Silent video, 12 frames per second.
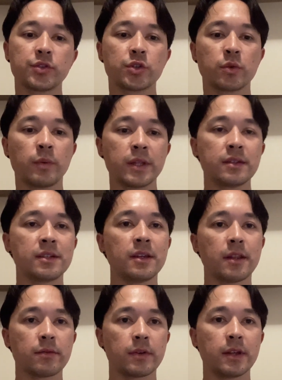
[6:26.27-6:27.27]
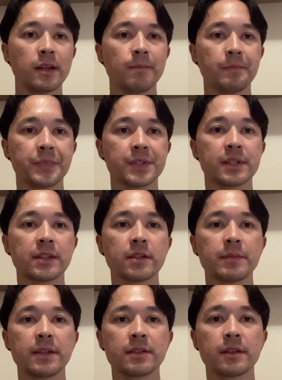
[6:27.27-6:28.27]
23
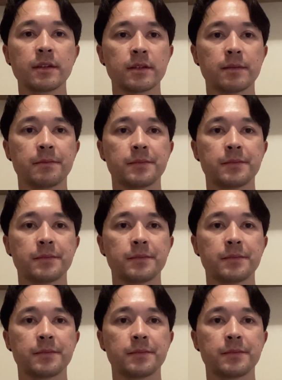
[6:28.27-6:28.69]
centimeters,